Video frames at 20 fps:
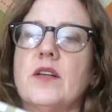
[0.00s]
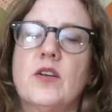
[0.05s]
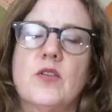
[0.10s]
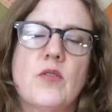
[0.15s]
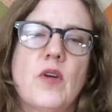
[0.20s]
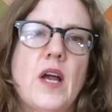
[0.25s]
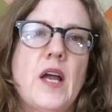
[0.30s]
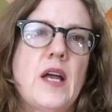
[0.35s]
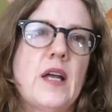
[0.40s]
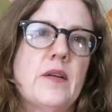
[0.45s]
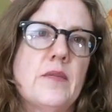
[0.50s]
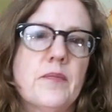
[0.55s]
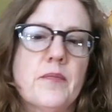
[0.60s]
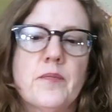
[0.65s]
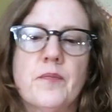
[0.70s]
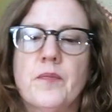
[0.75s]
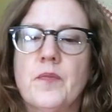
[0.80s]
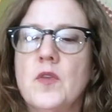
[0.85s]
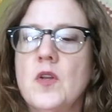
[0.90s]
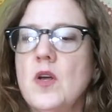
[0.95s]
grain.
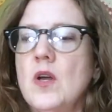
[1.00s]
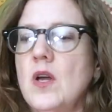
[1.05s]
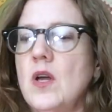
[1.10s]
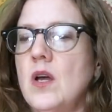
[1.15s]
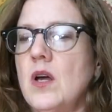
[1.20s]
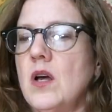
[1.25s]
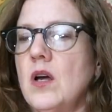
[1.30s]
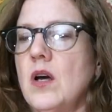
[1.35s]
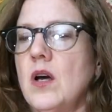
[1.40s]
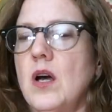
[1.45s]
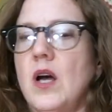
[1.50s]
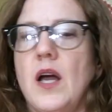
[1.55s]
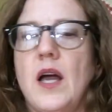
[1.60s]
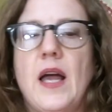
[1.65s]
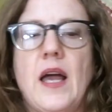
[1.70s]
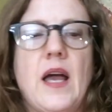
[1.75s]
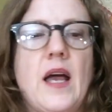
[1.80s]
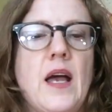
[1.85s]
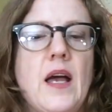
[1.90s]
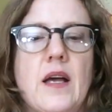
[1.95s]

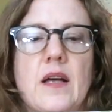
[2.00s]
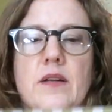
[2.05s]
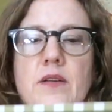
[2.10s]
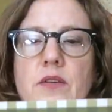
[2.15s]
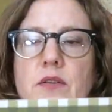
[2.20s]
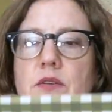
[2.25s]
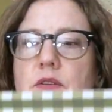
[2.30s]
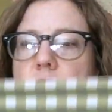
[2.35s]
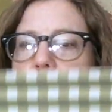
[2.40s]
And